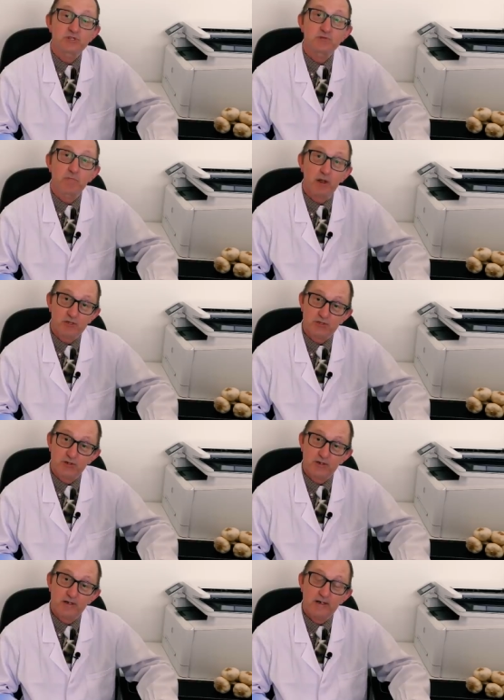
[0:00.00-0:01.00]
blood
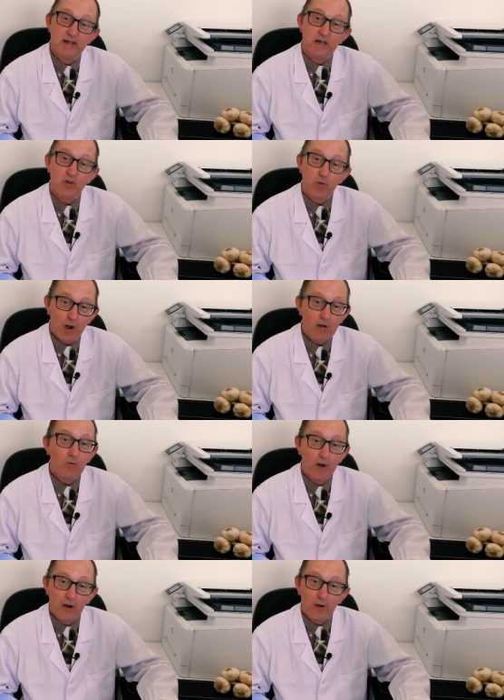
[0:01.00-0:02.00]
sugar quite
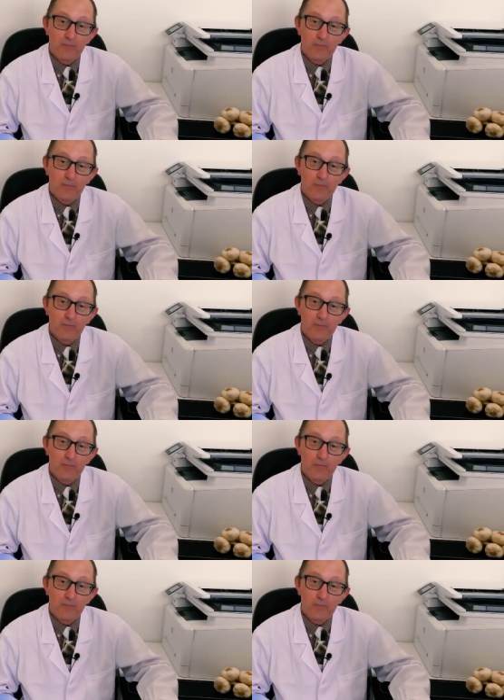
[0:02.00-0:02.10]
well.